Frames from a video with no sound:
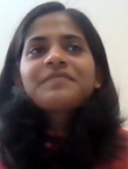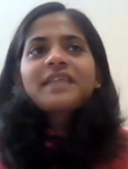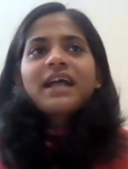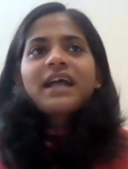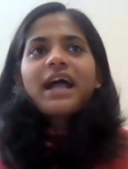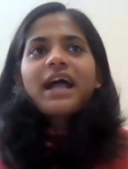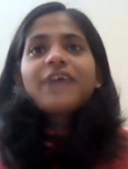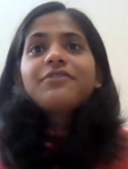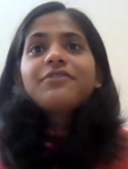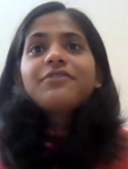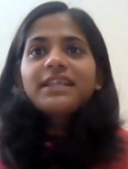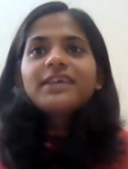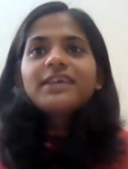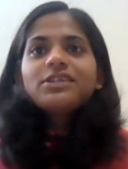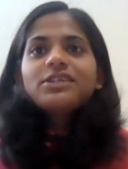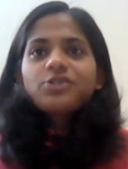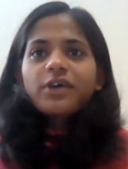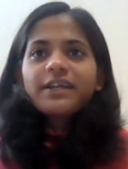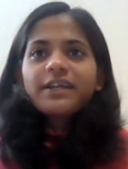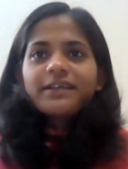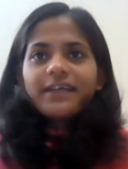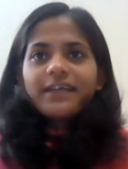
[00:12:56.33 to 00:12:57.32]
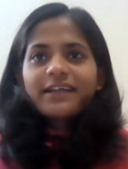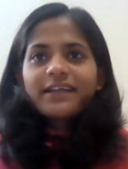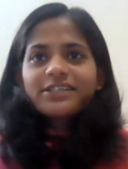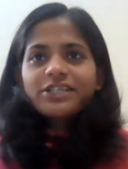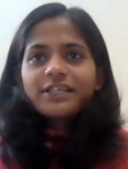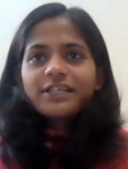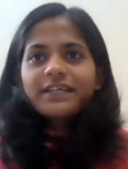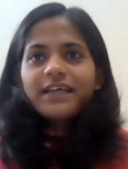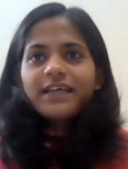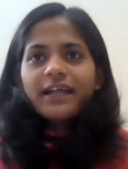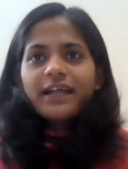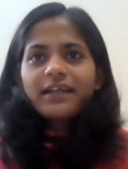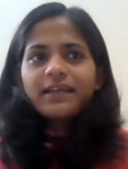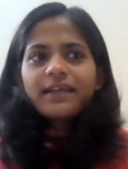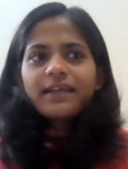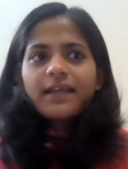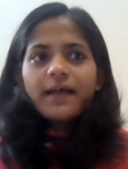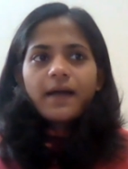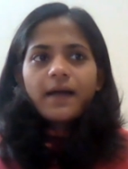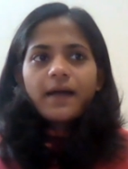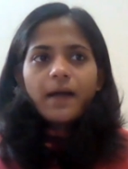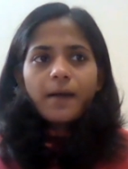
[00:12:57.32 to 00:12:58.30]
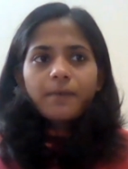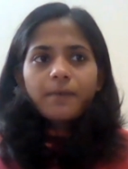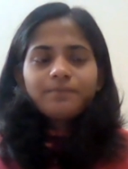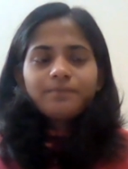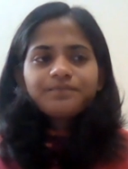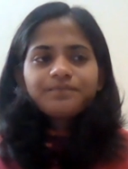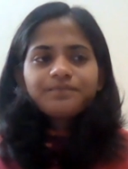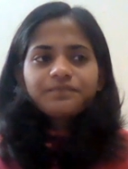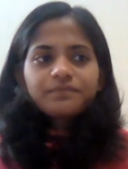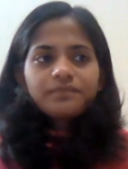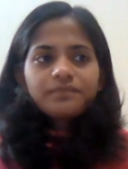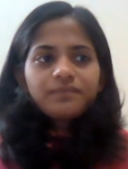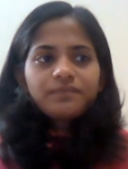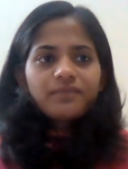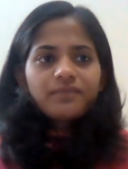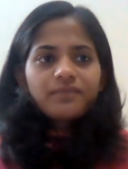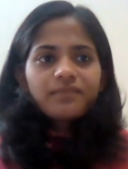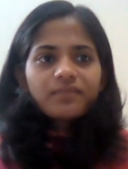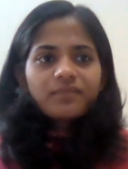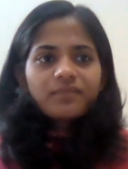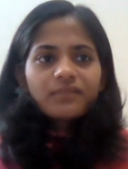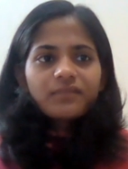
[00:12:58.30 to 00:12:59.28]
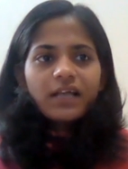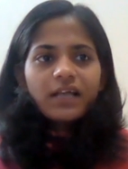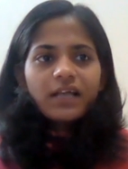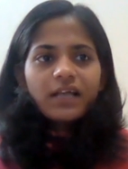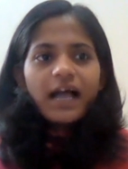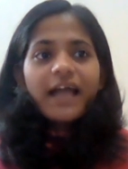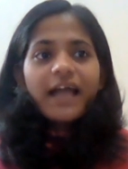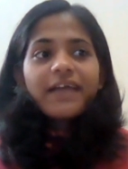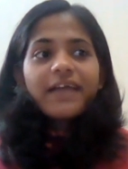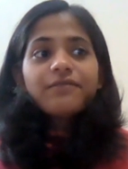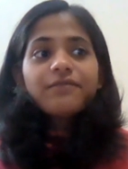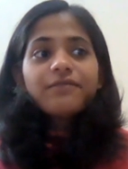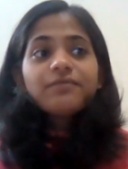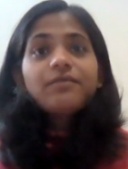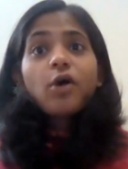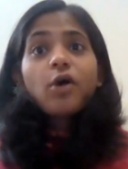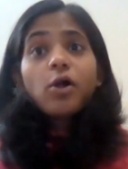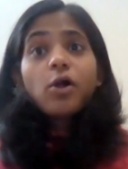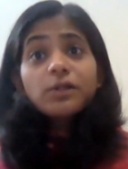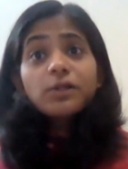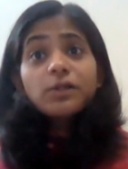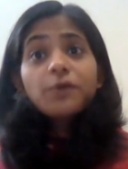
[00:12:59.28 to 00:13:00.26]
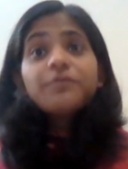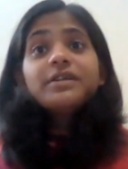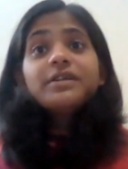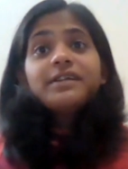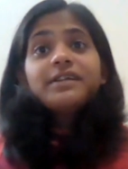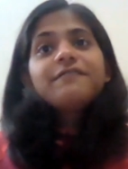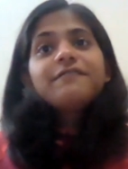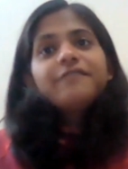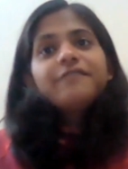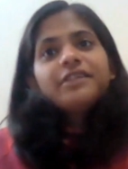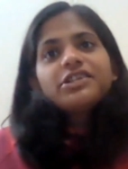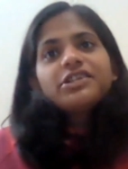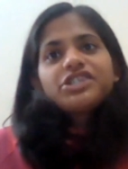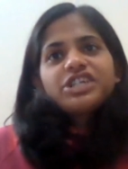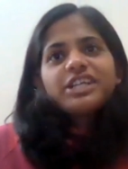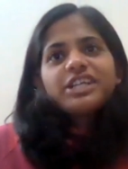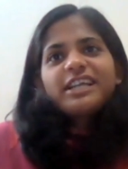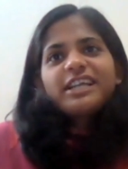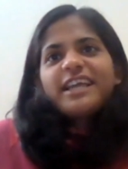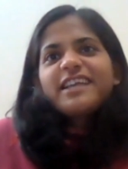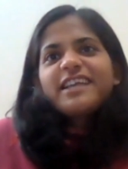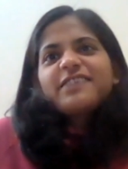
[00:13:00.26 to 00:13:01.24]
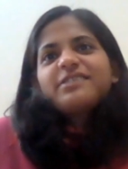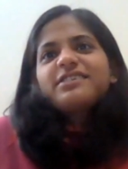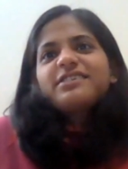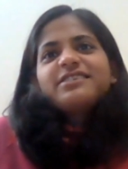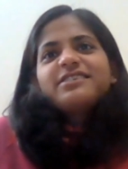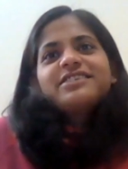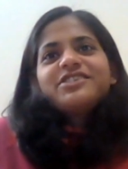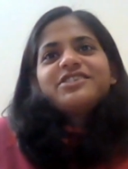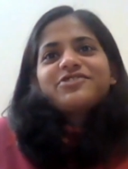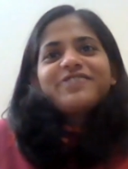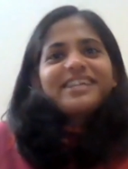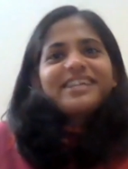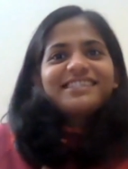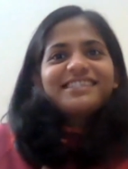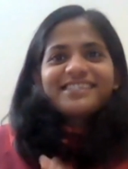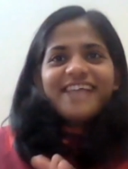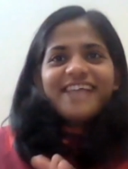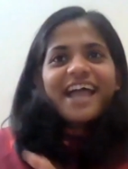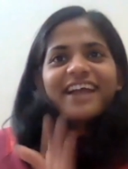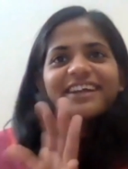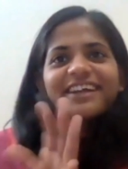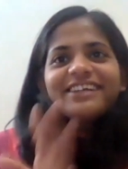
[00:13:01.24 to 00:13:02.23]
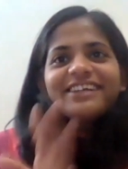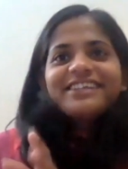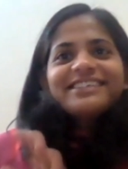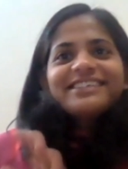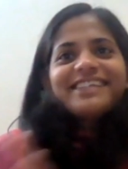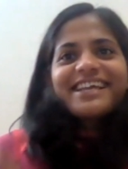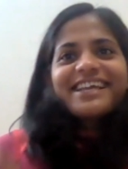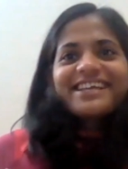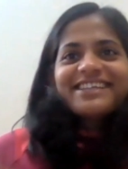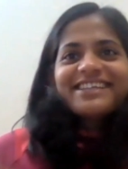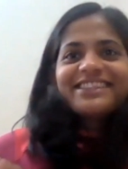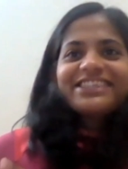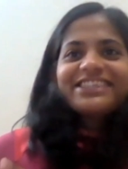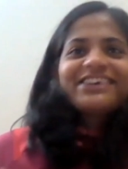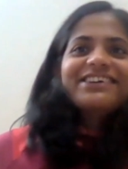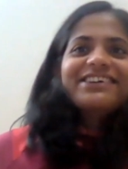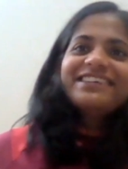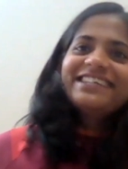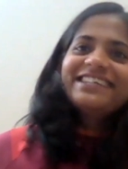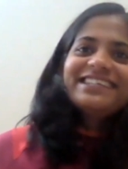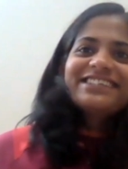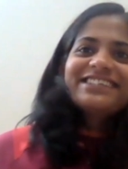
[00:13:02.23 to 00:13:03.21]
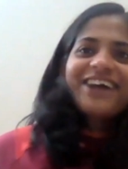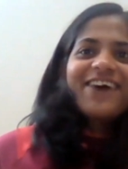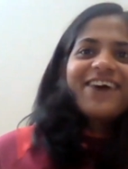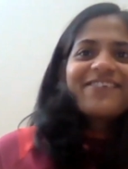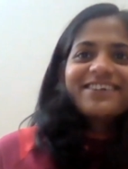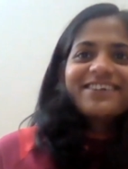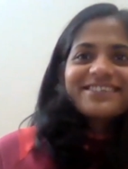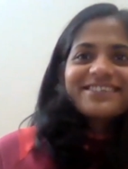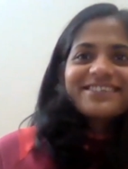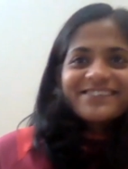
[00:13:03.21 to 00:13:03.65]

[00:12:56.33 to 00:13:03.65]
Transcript: I really enjoyed it actually, and I although we did finish it like exactly like in 13 hours or